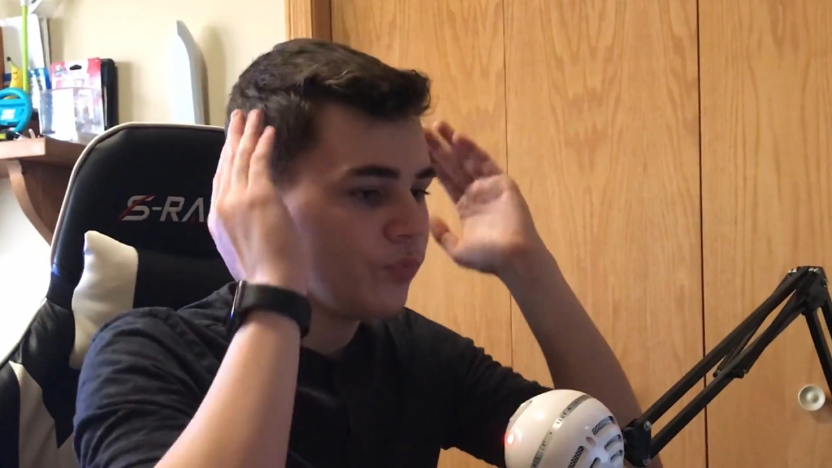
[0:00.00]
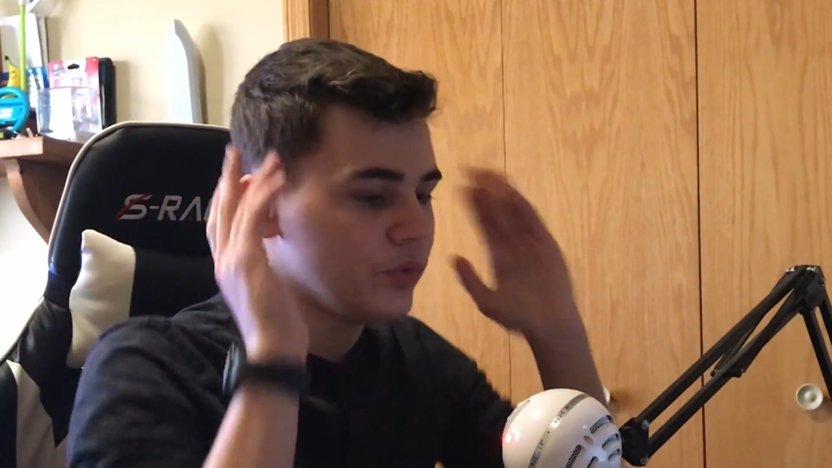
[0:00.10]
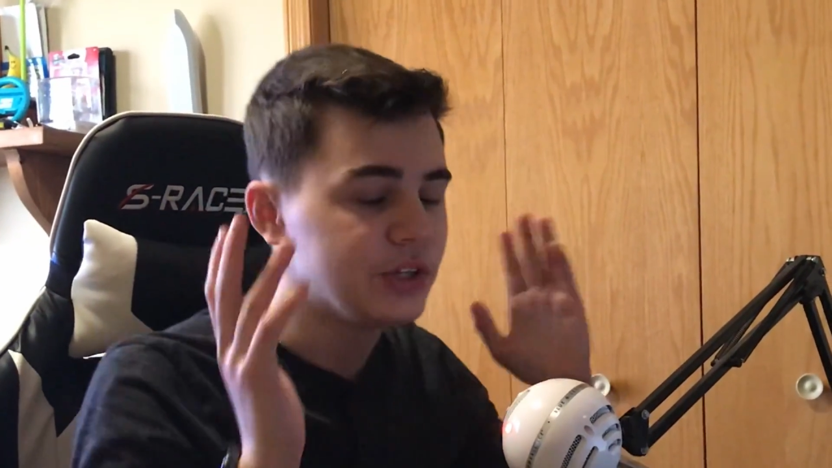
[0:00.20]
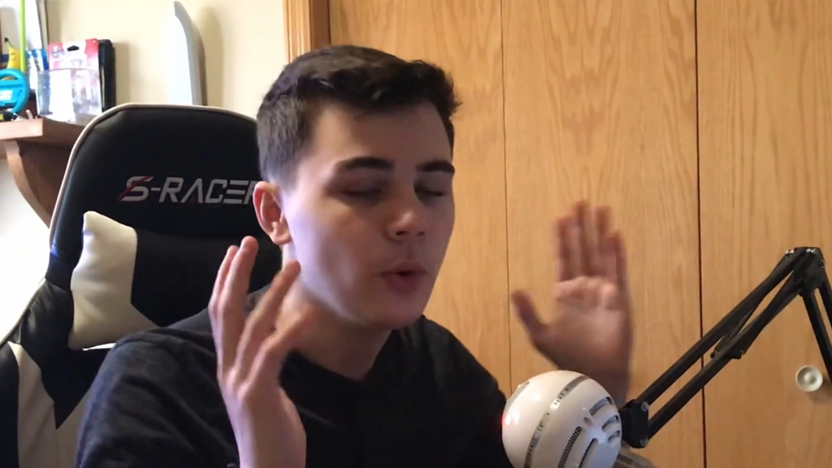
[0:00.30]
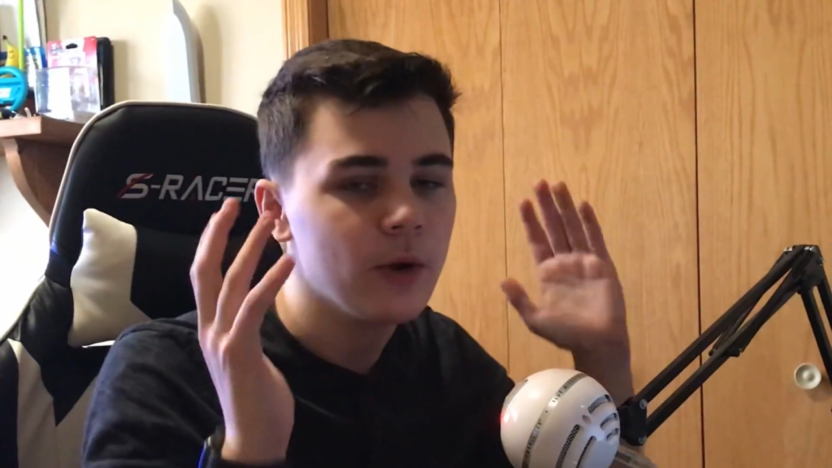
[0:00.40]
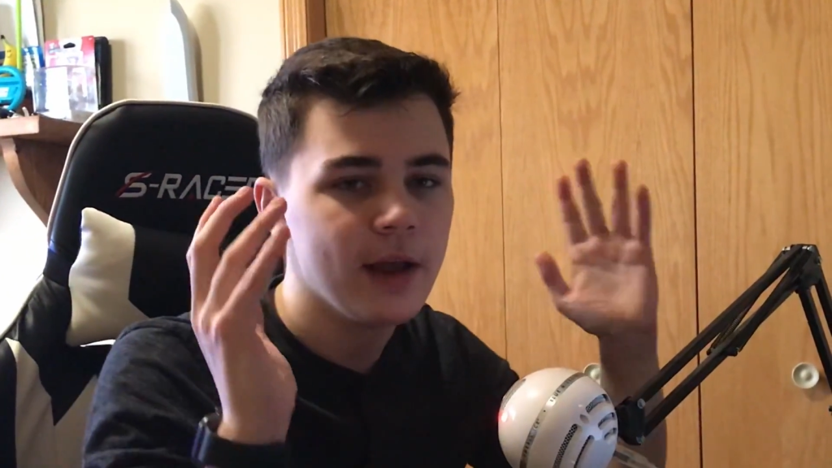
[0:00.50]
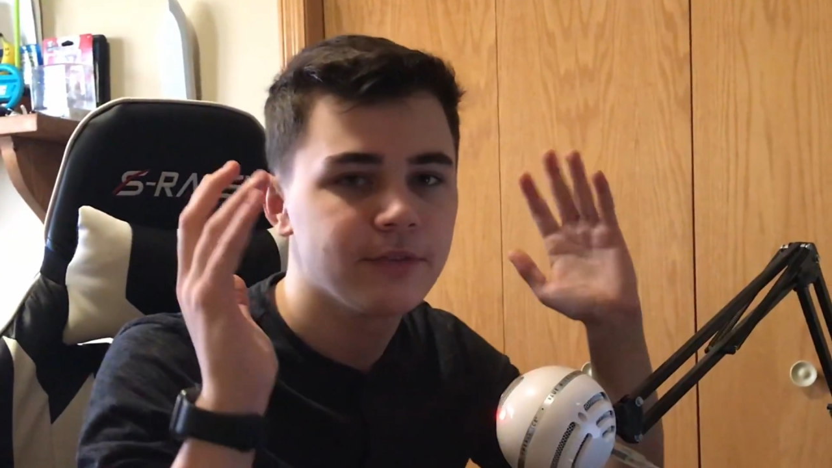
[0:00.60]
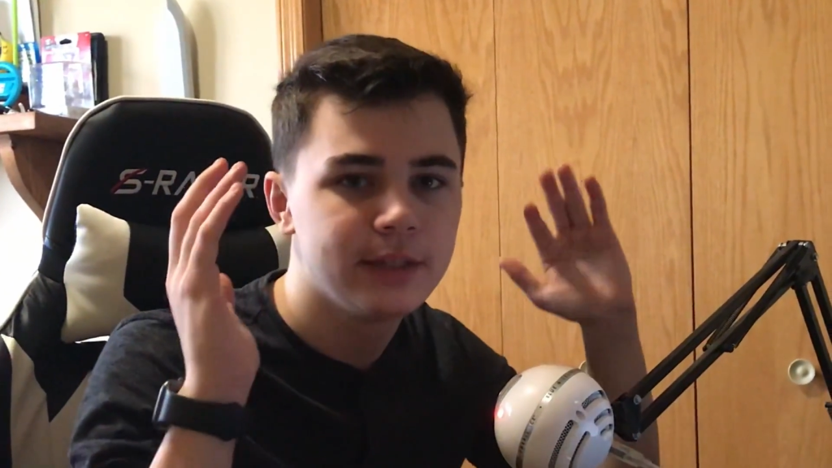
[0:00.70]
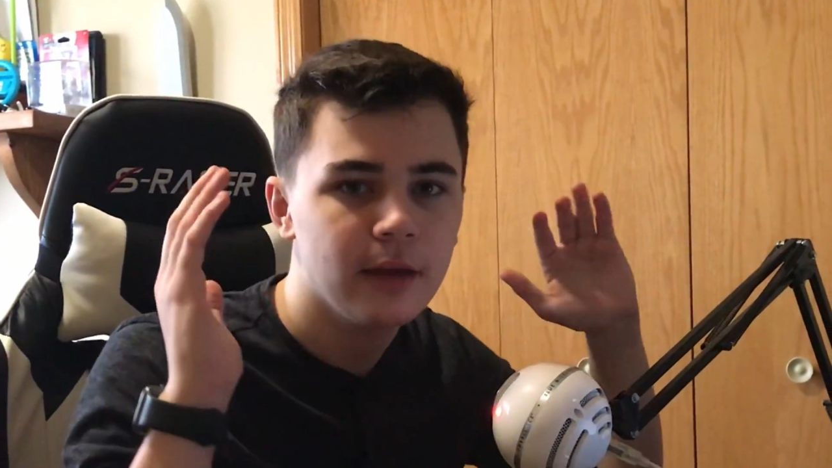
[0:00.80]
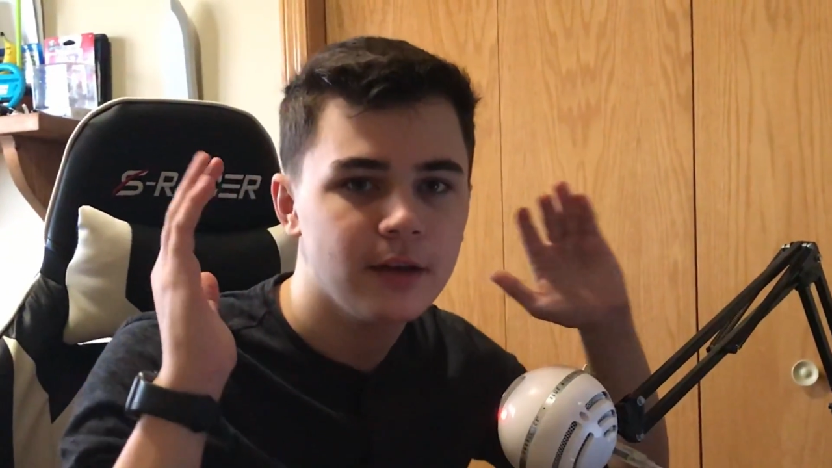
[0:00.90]
You don't have
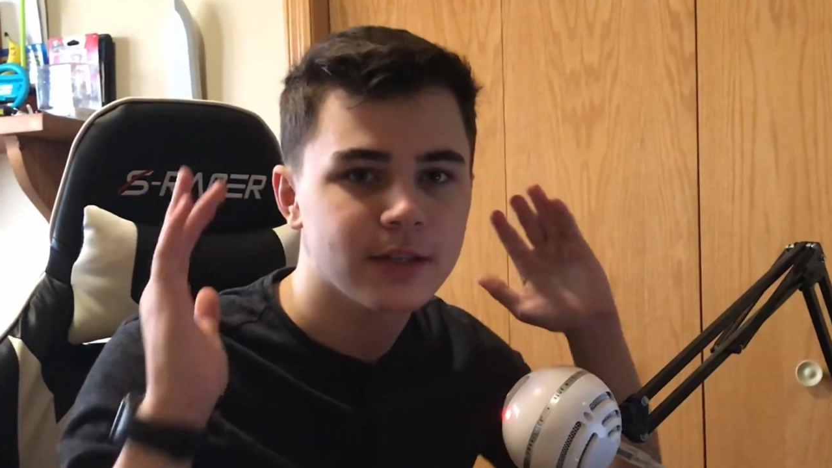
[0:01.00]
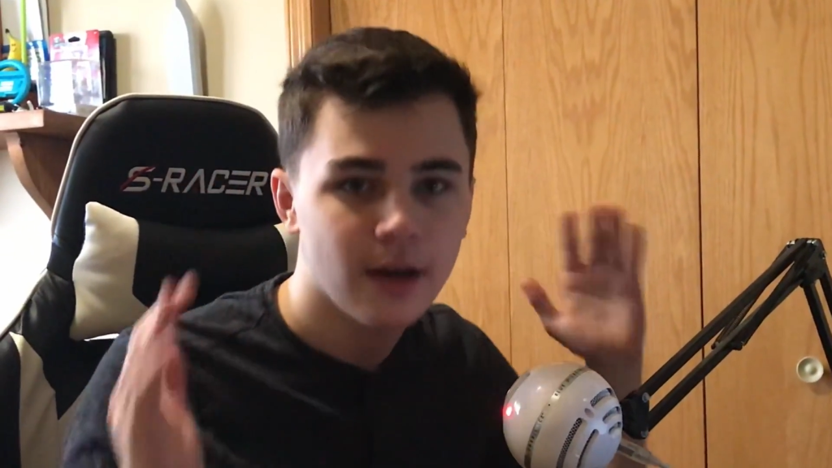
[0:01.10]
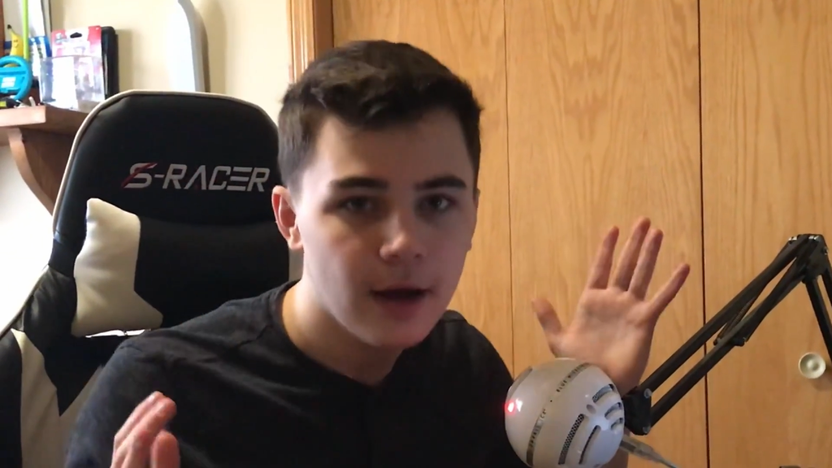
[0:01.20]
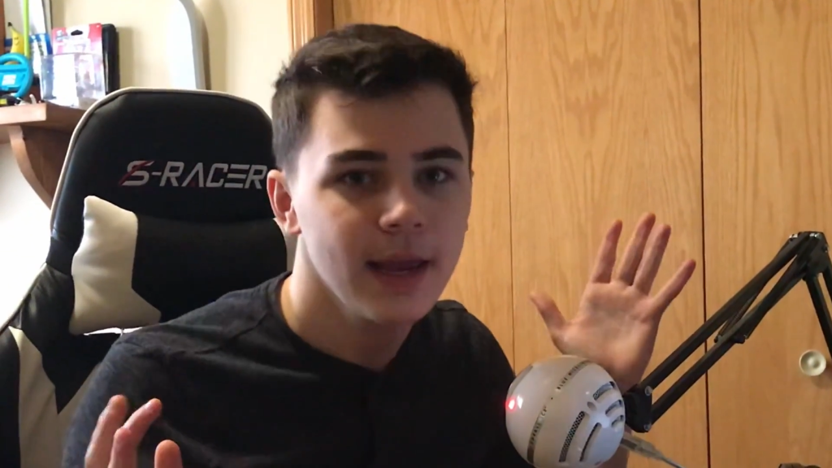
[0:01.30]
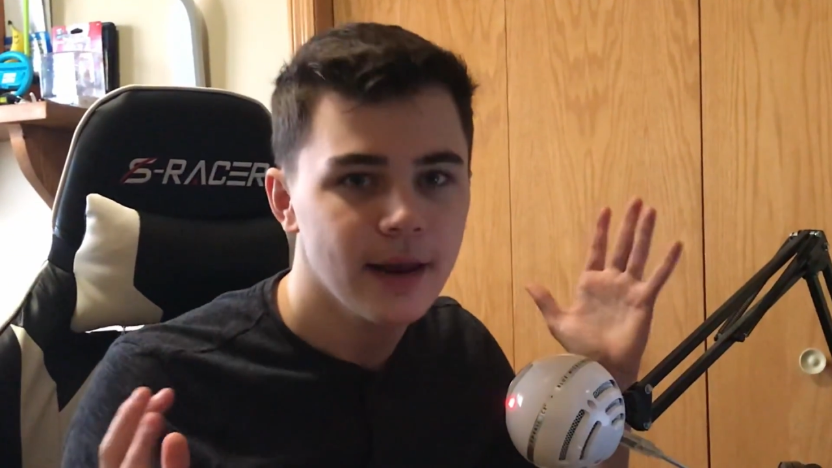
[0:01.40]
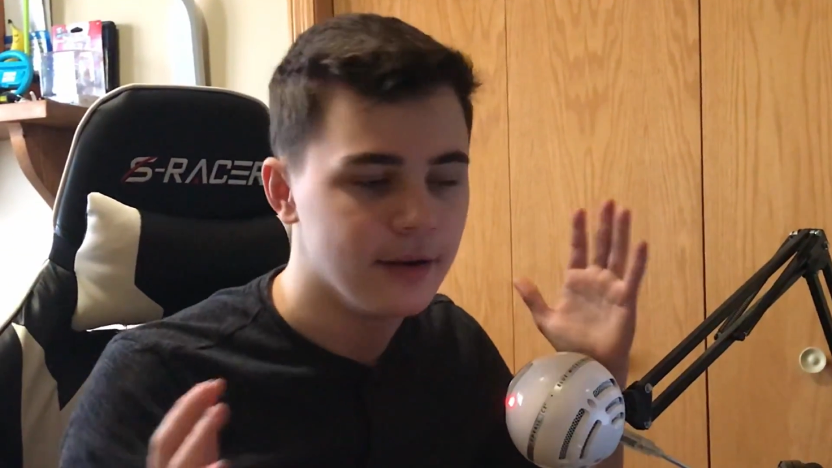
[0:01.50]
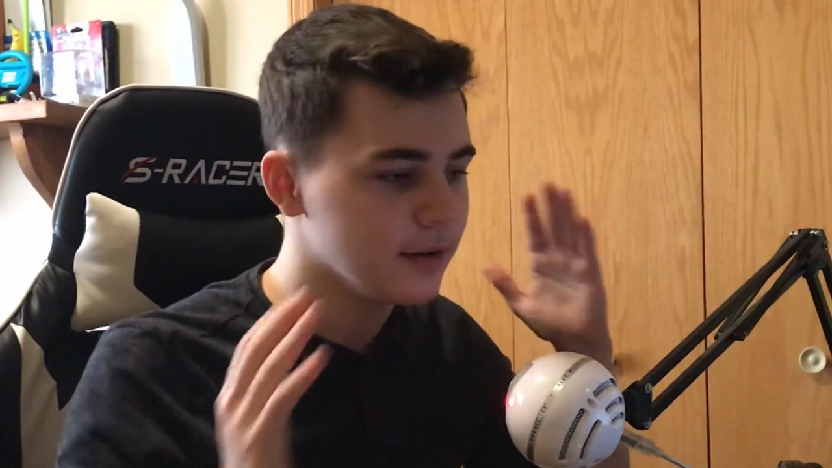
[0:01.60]
to tell us again.